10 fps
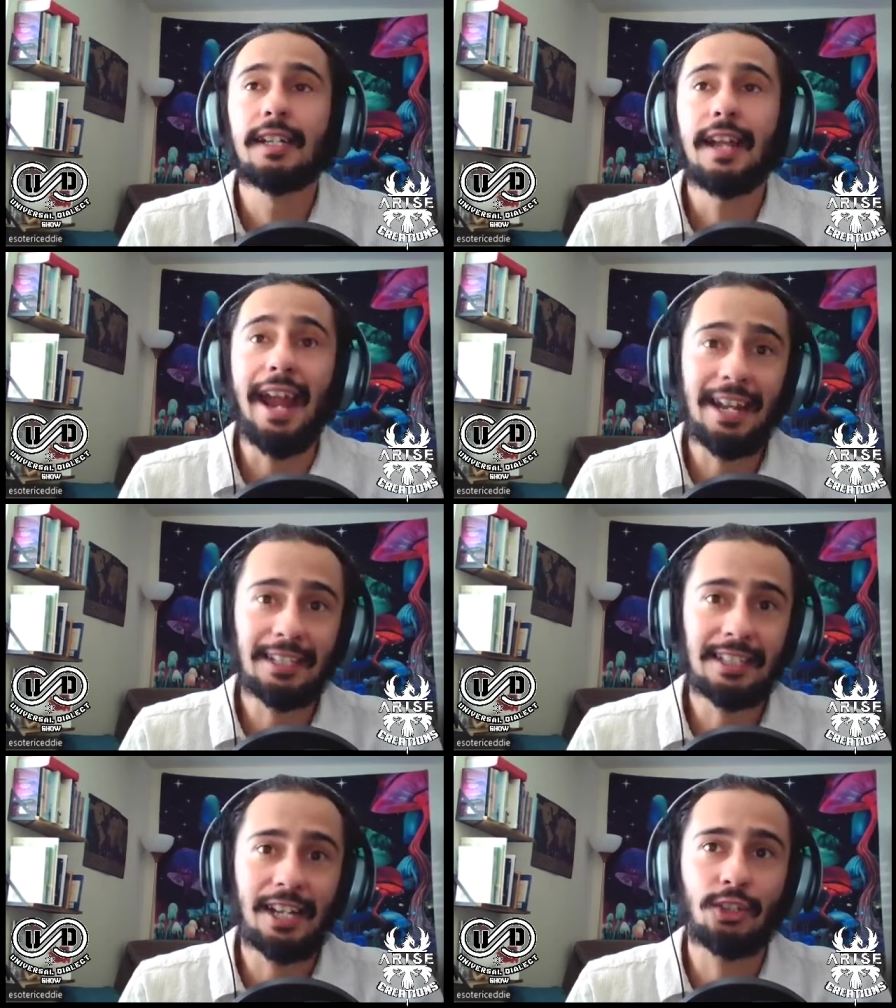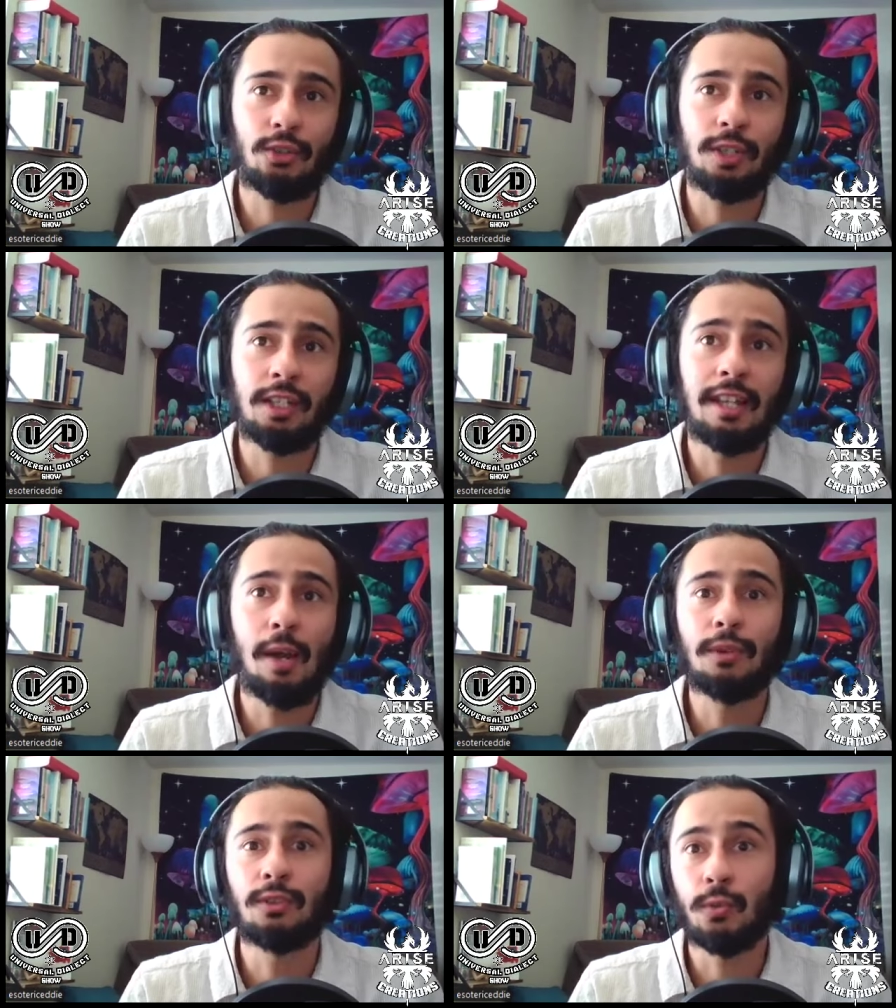ancestry
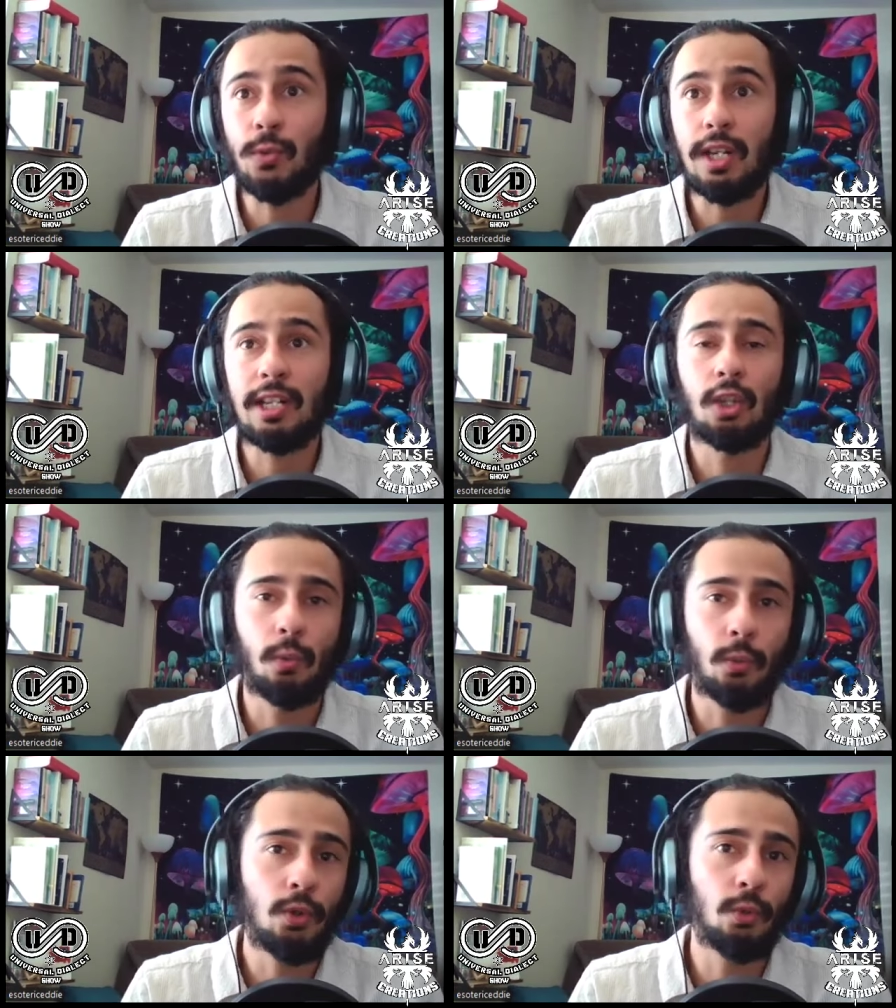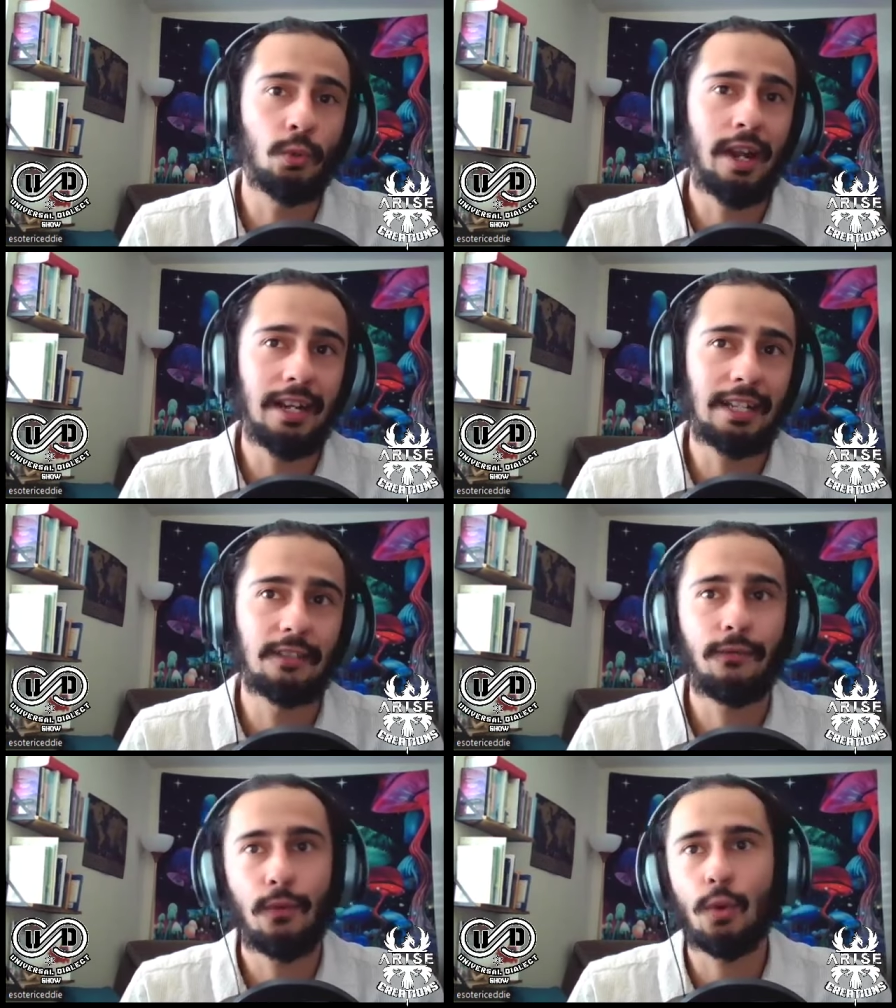that was really the root race
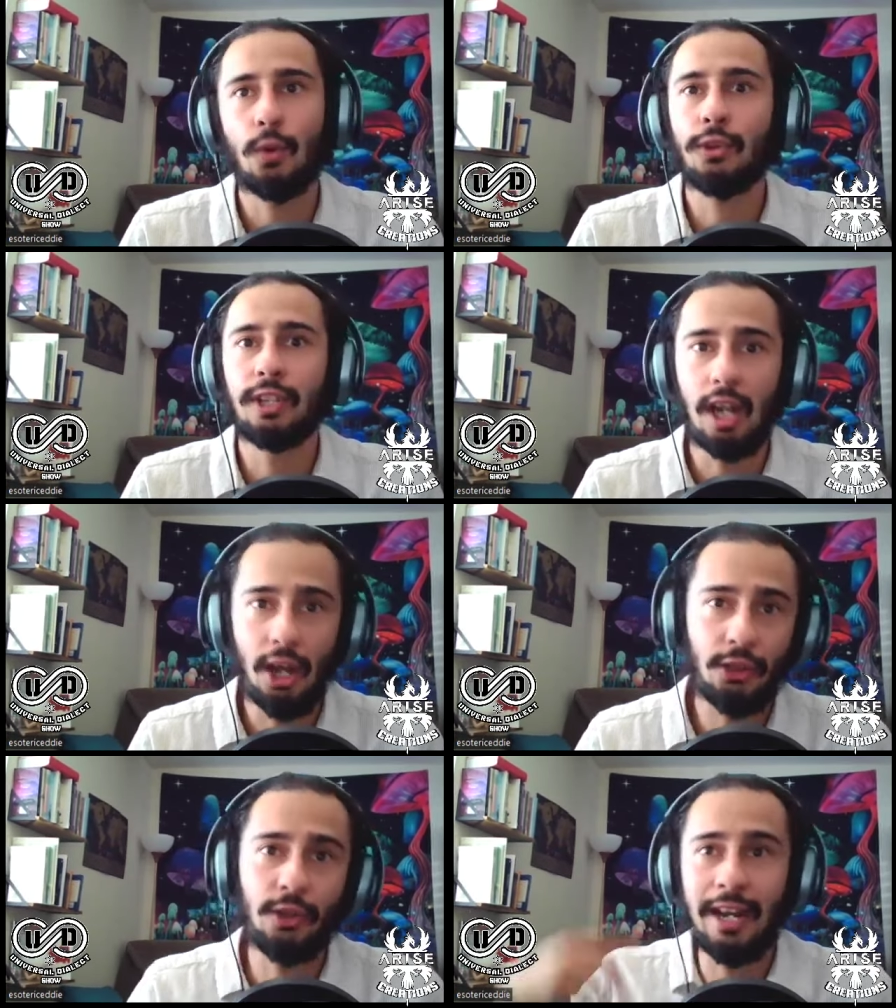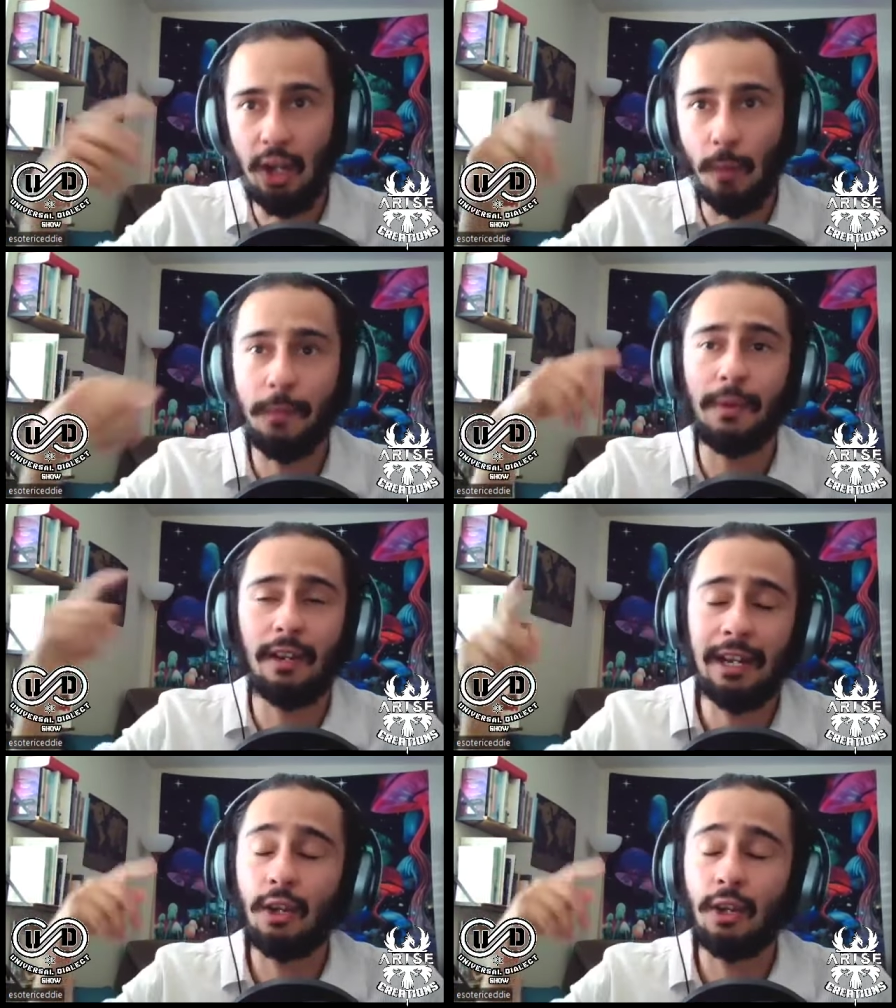for the other Indo
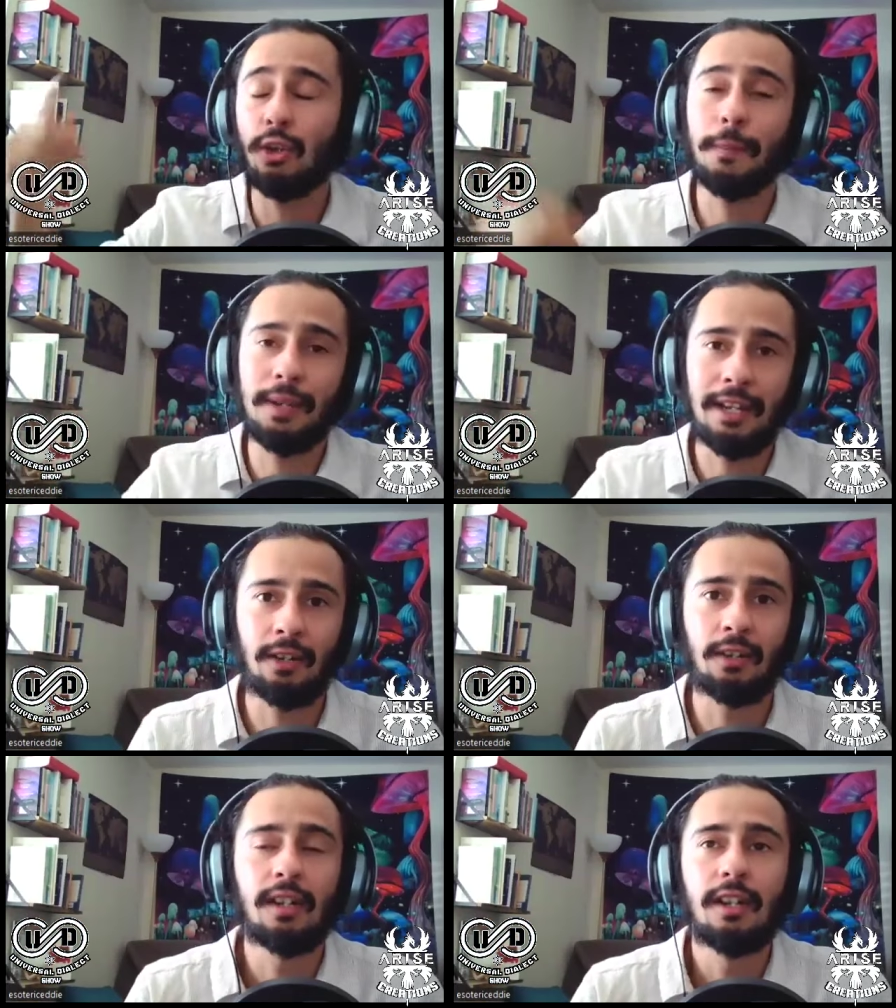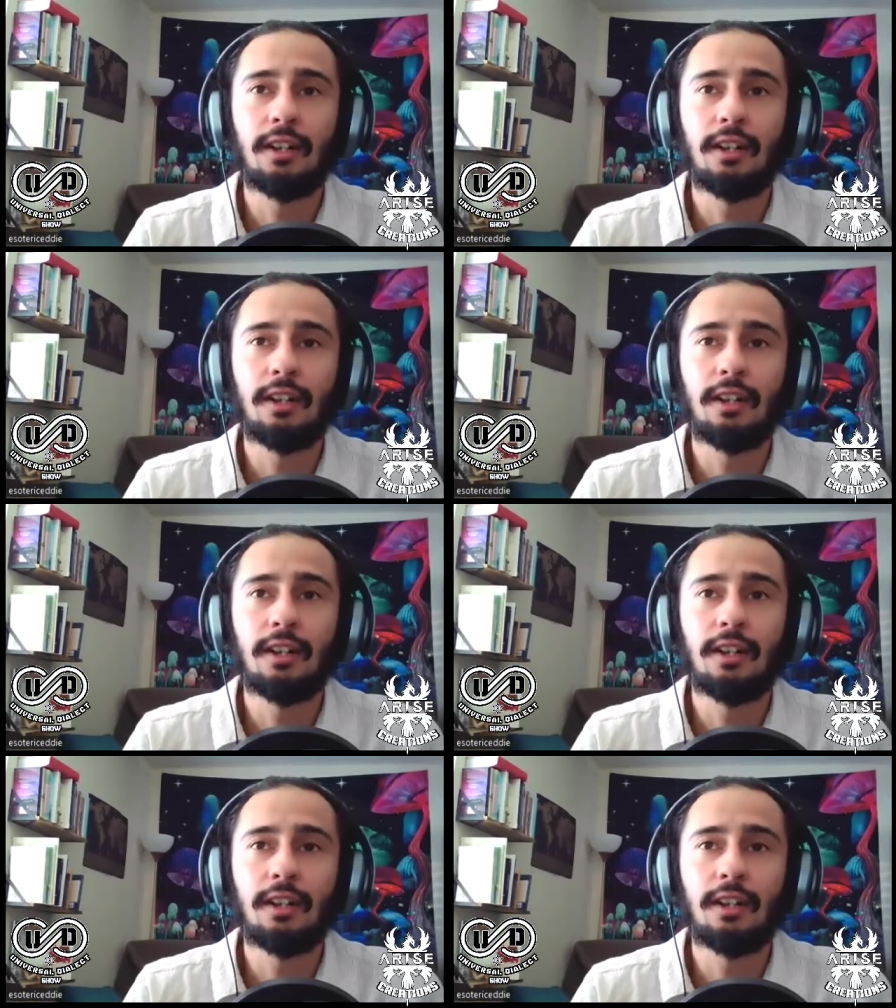Indo European